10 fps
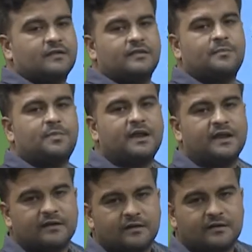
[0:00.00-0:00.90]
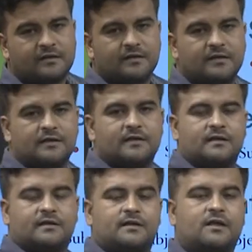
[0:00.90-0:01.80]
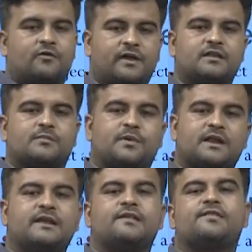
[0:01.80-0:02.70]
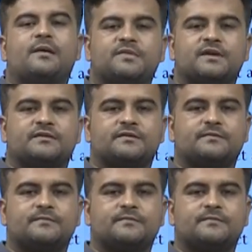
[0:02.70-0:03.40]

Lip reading: The parade. Now, here the parade is subject.